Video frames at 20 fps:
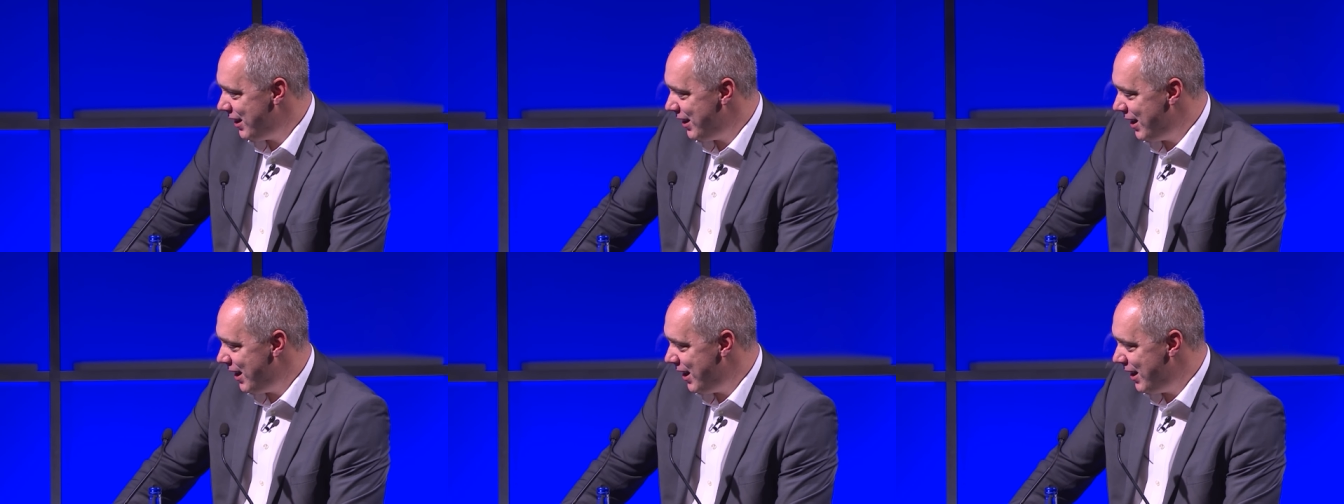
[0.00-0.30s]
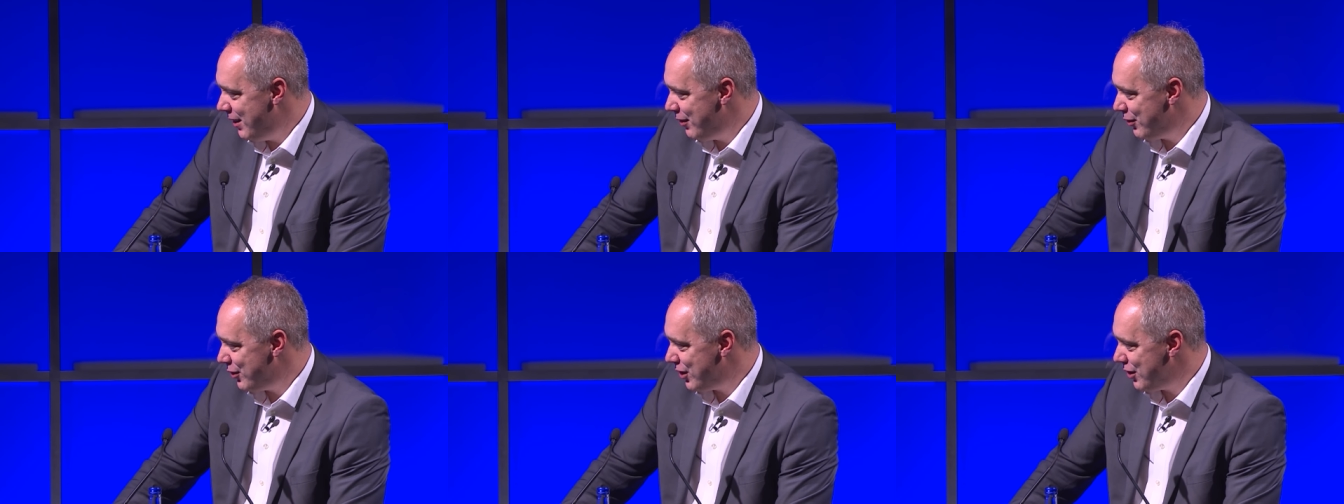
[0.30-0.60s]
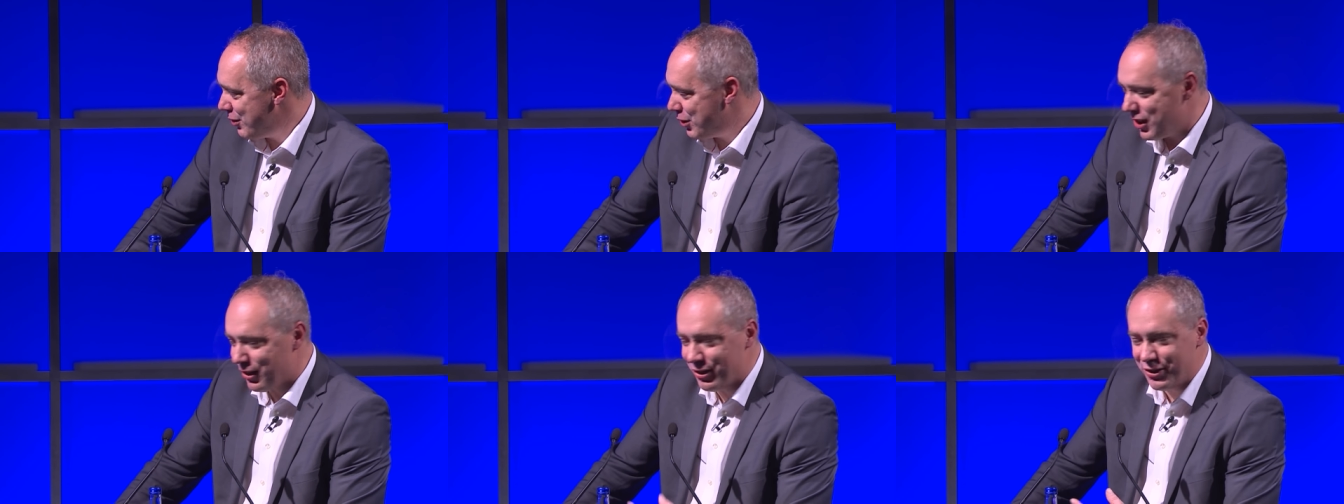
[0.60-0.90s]
uh, to,
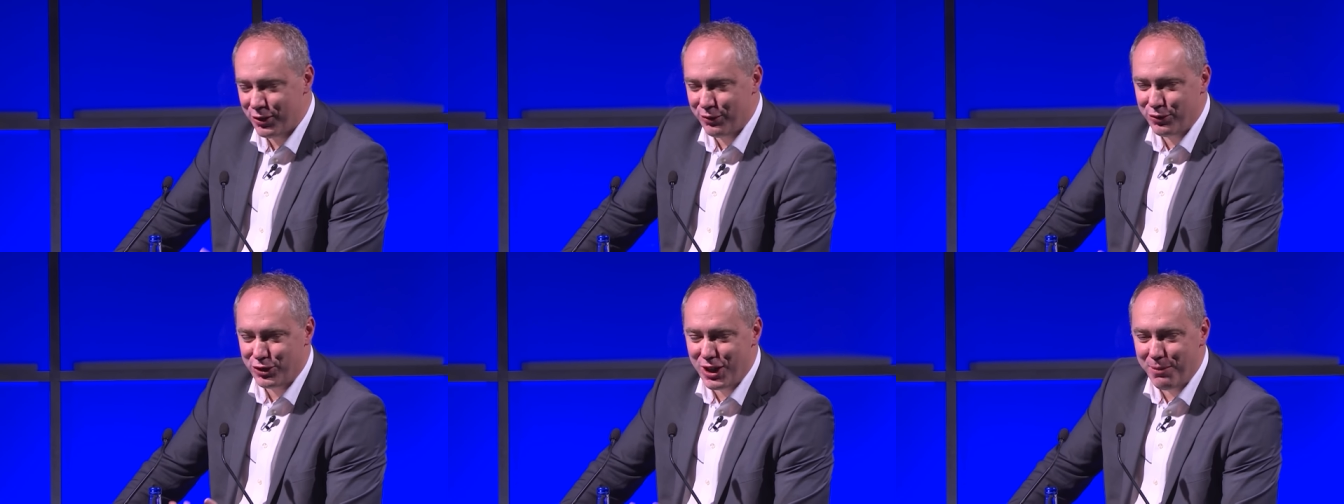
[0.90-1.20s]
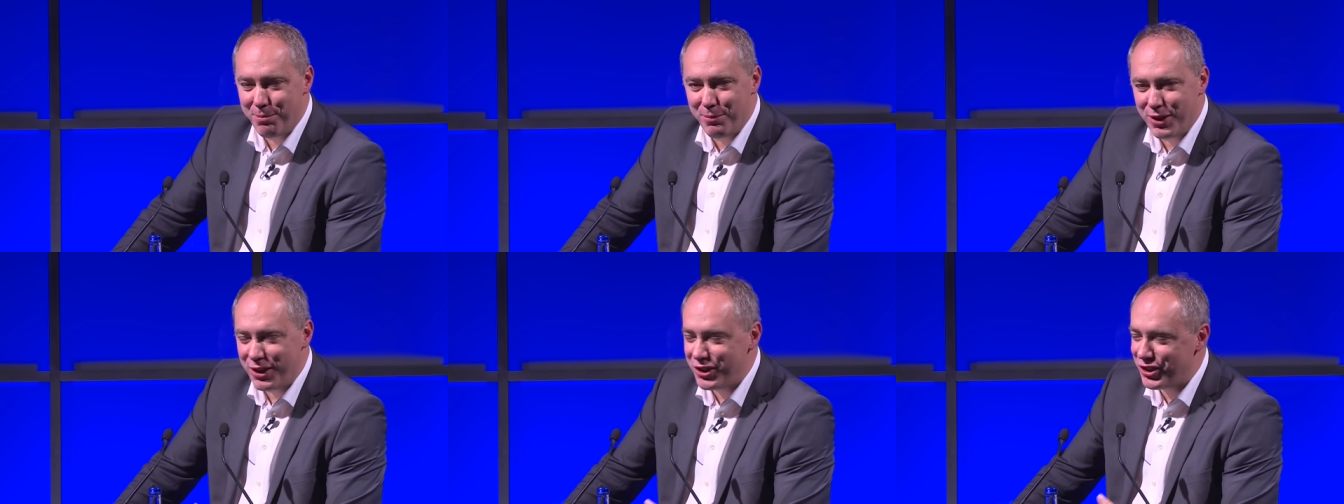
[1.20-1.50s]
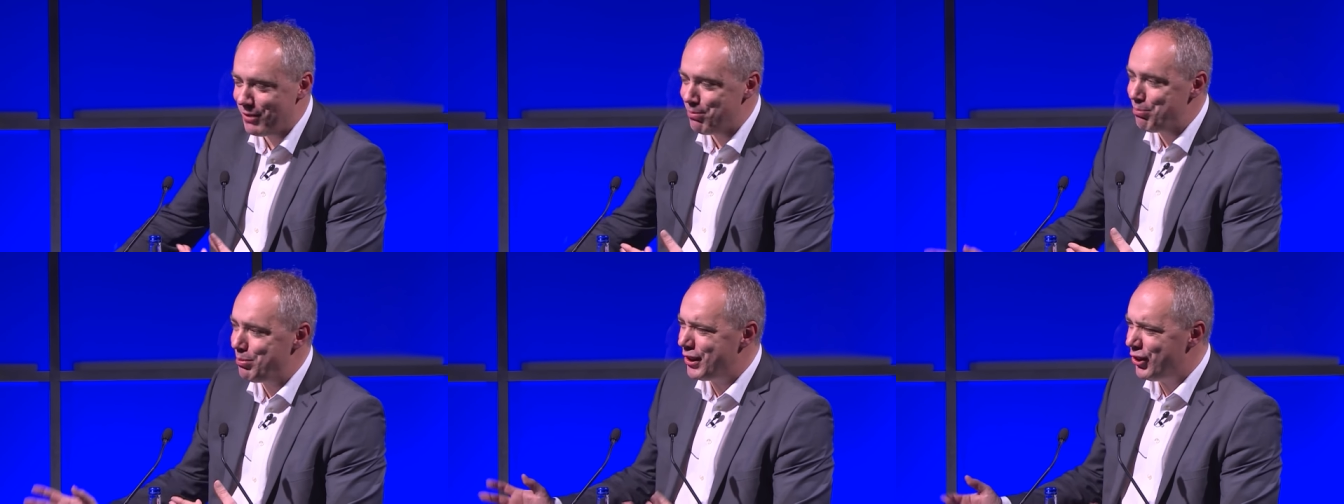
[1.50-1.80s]
to, sort of jump,
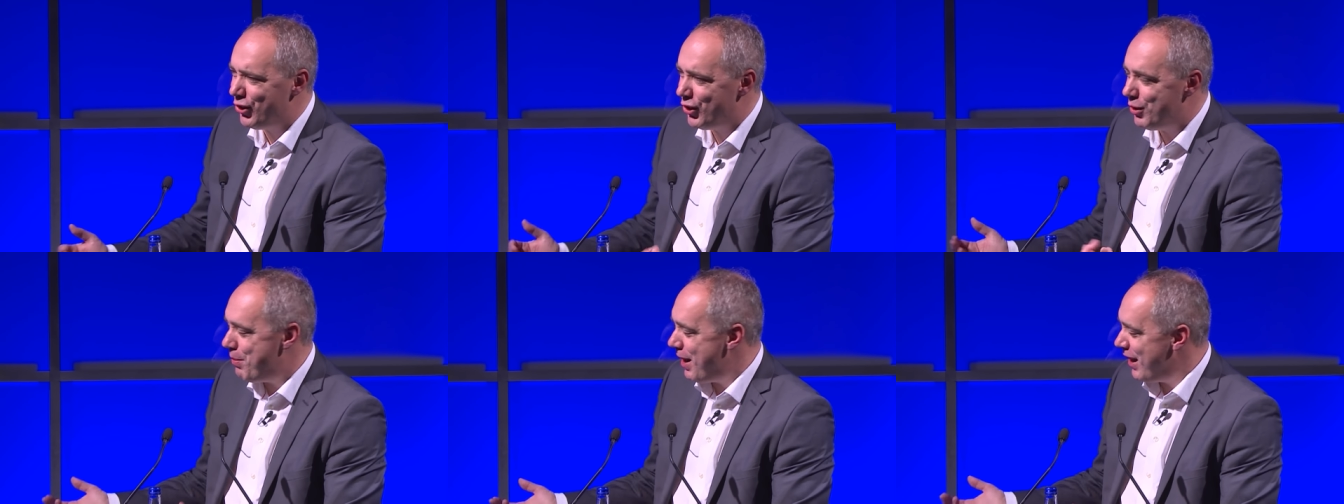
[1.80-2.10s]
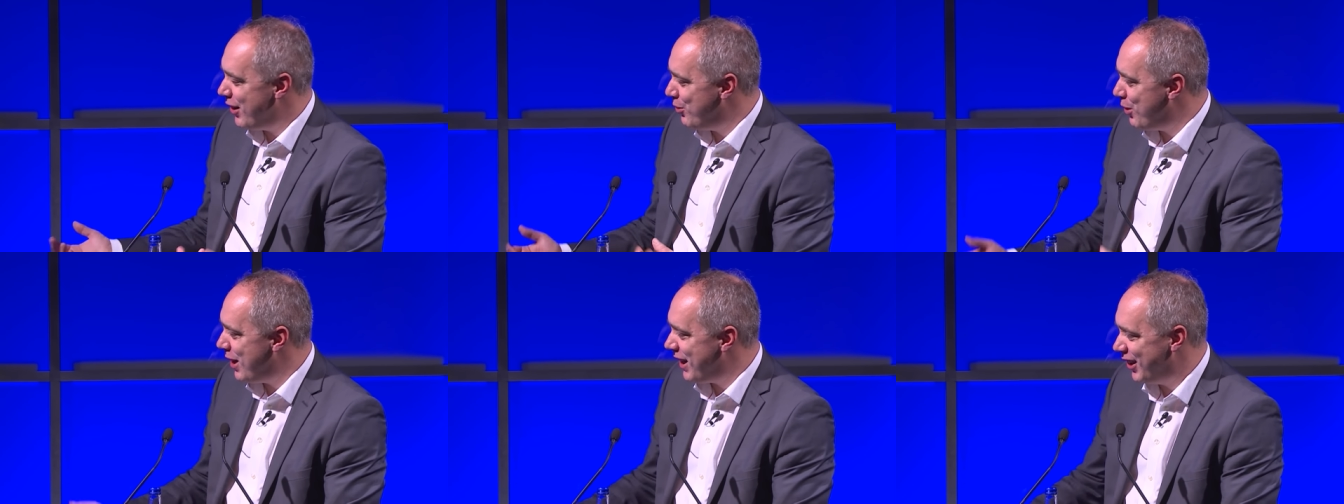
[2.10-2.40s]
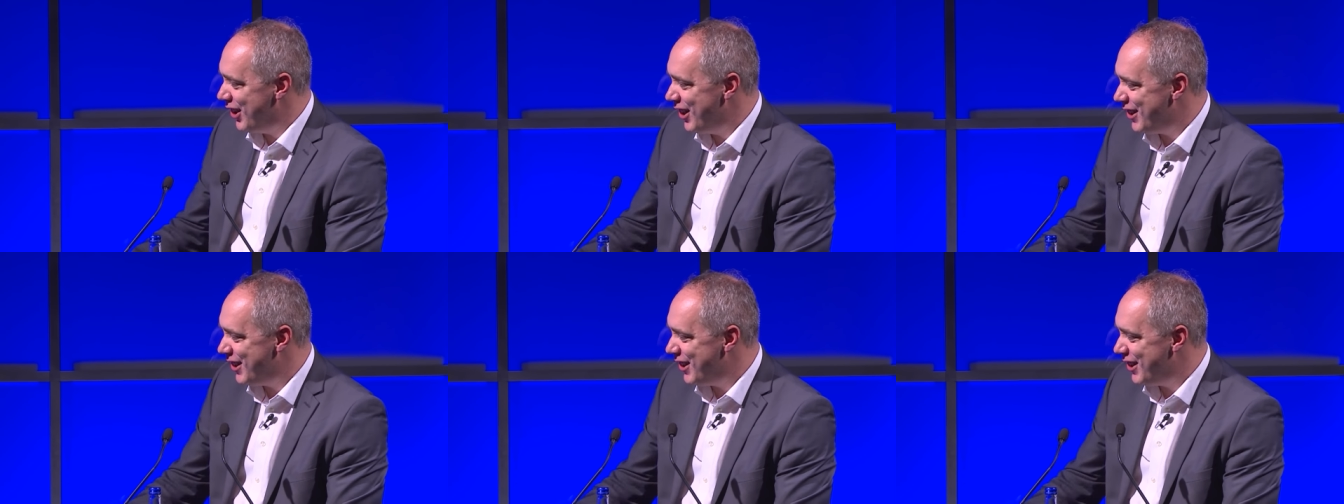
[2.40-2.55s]
jumping on the bandwagon.